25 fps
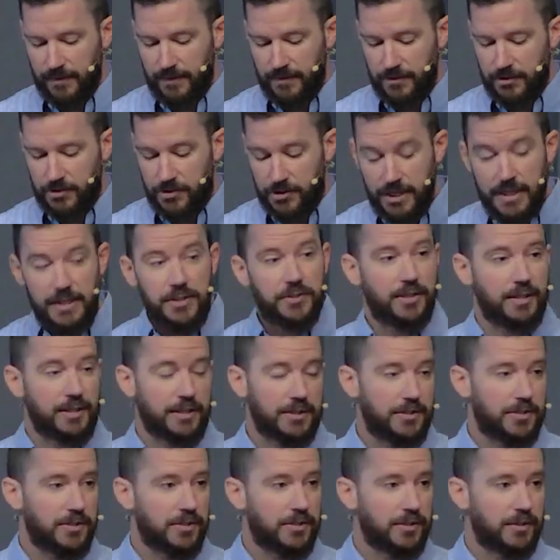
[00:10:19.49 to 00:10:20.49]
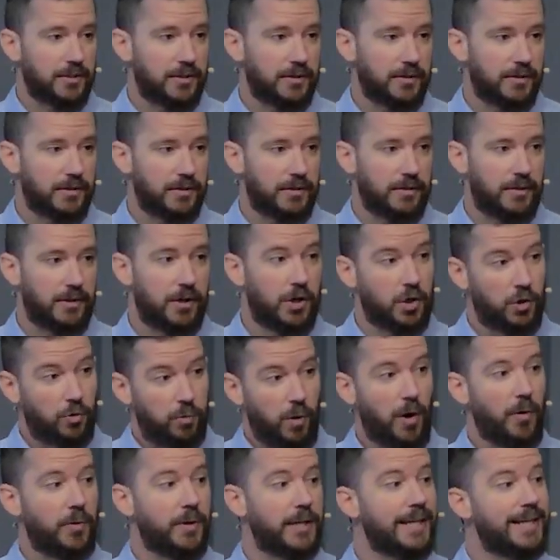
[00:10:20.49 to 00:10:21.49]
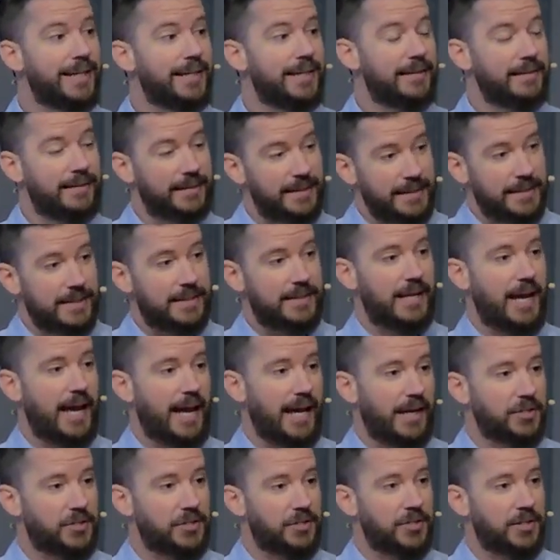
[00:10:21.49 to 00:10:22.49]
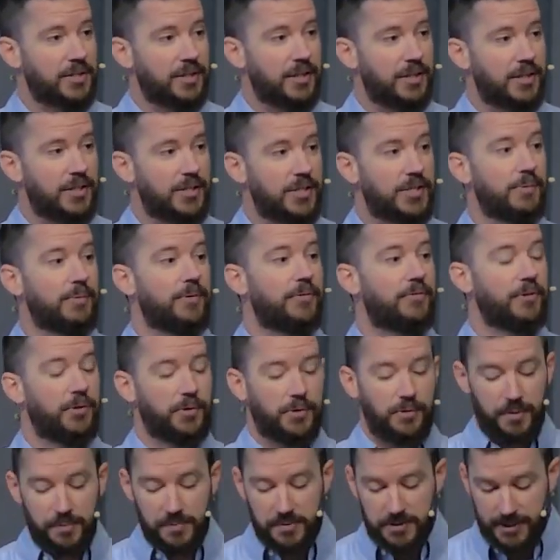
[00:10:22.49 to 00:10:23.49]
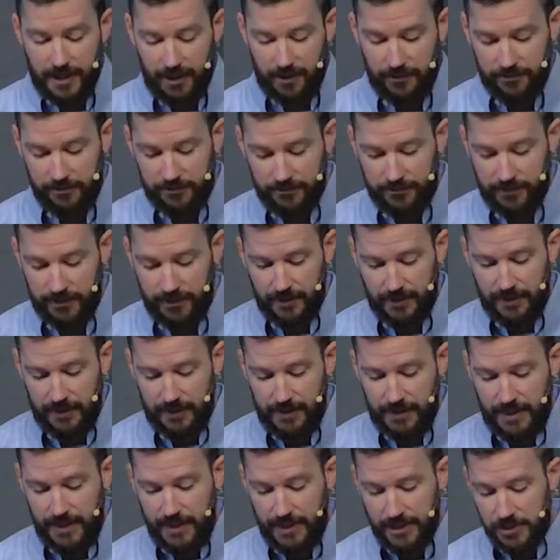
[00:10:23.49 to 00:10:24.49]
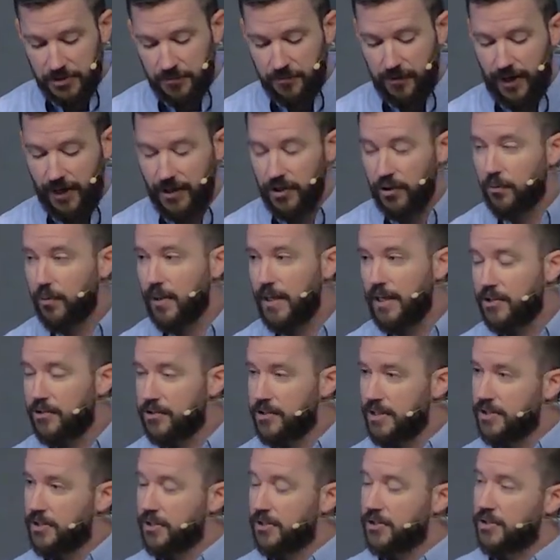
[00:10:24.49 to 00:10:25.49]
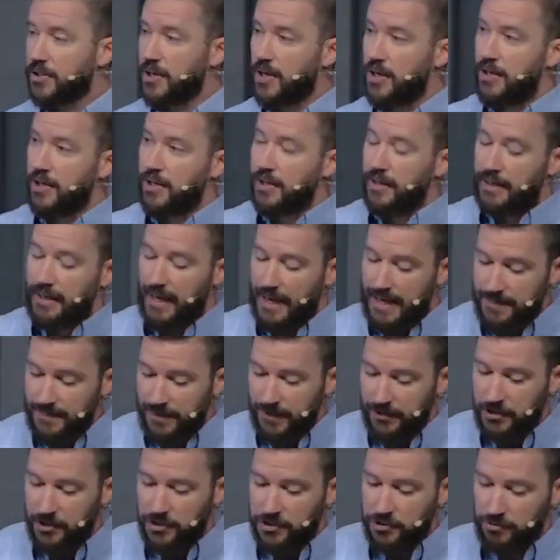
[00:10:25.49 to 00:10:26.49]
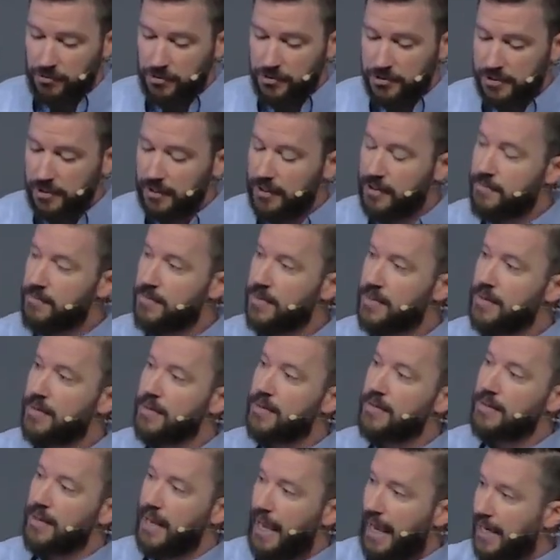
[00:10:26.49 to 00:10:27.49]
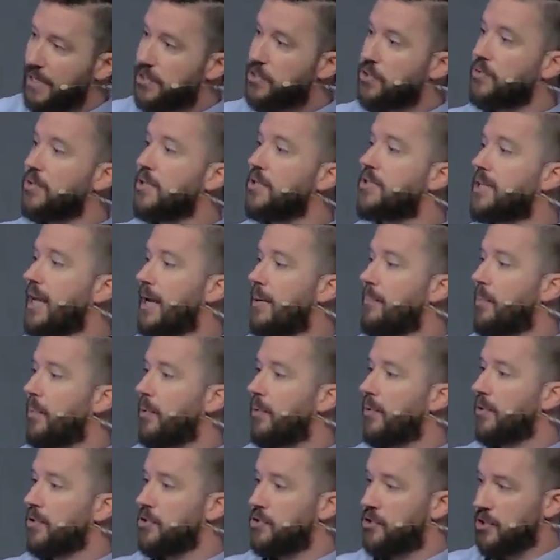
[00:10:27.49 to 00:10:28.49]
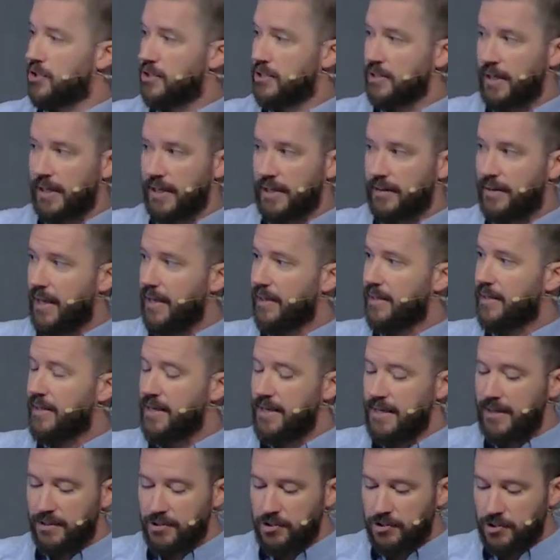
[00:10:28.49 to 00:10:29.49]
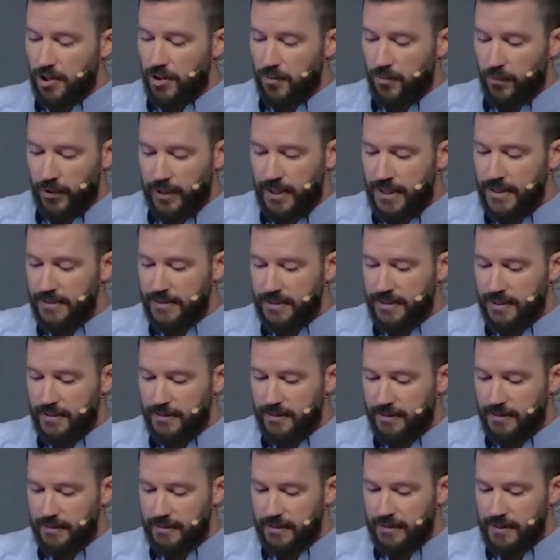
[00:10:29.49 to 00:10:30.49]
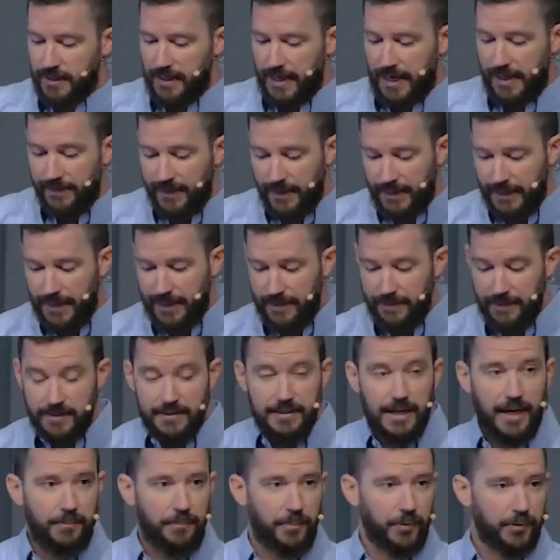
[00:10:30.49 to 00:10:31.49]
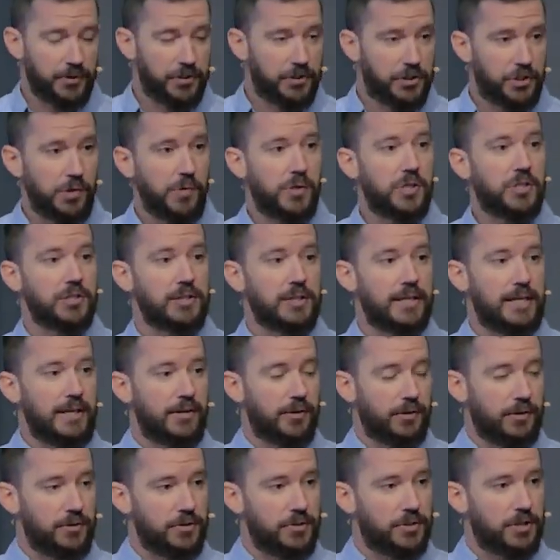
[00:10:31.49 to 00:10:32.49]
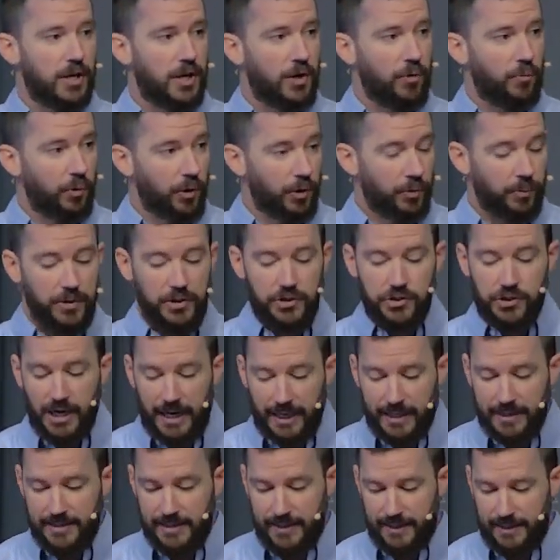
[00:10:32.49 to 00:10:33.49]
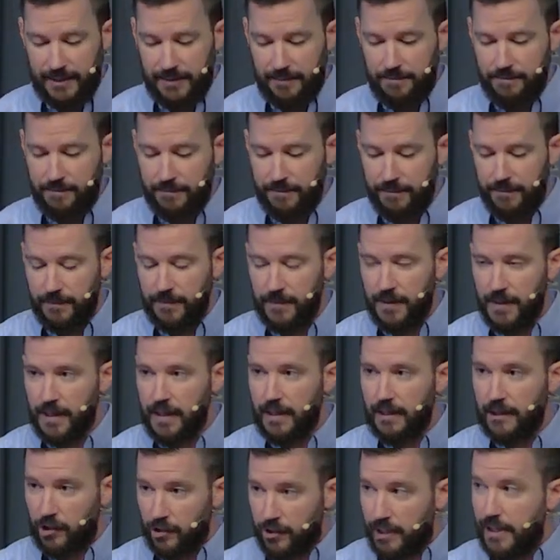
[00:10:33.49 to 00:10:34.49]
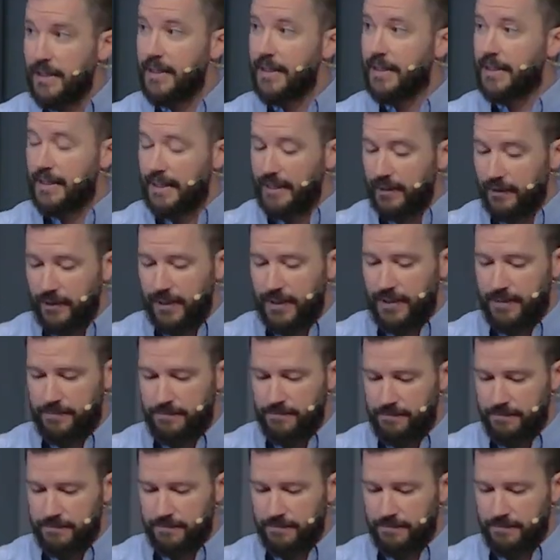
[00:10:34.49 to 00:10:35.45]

Jesus quoted this text to refer to himself. In his final week, Jesus came into Jerusalem, entered the temple, just like that king in Psalm 118. And then in the temple, the Jewish leaders were rejecting him, looking to kill him.